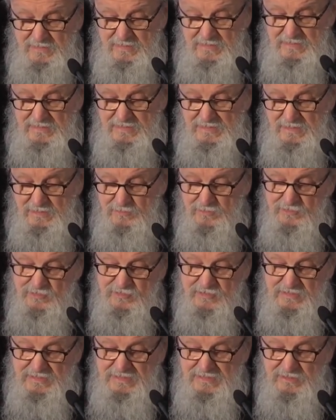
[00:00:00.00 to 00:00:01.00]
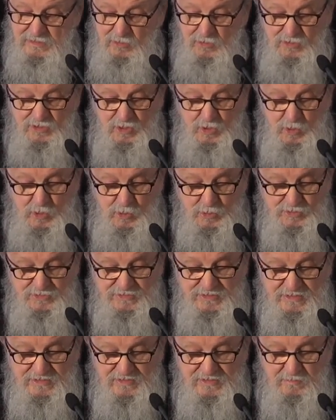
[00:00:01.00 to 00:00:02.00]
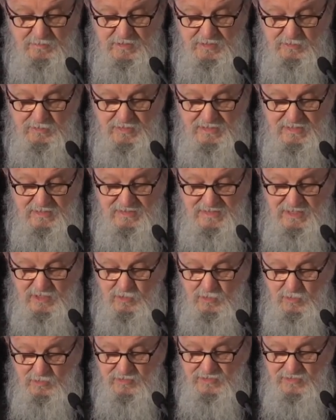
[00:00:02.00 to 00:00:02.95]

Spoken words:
announced that the contest between these two